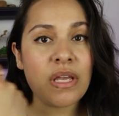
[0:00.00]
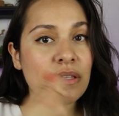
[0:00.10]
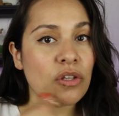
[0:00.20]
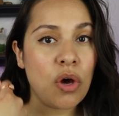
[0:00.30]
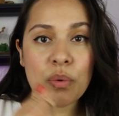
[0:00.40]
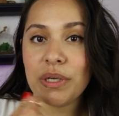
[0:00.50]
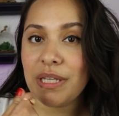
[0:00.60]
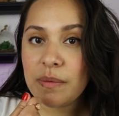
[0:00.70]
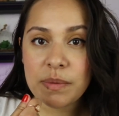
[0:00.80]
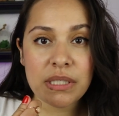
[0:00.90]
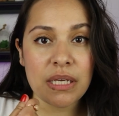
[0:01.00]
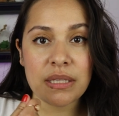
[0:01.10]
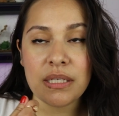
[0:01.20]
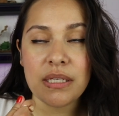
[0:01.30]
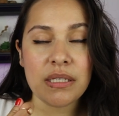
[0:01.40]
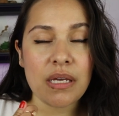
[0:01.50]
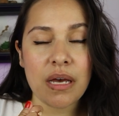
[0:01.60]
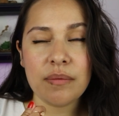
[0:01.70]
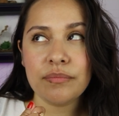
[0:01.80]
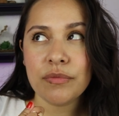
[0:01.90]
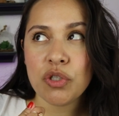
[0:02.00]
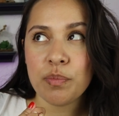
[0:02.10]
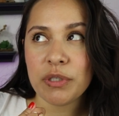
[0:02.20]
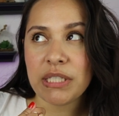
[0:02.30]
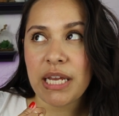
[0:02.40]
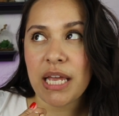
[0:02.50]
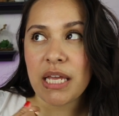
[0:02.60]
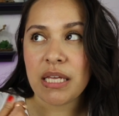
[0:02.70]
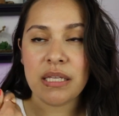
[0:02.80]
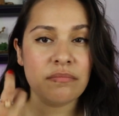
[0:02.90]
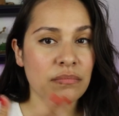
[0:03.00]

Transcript: the long wear lips, like the Superstay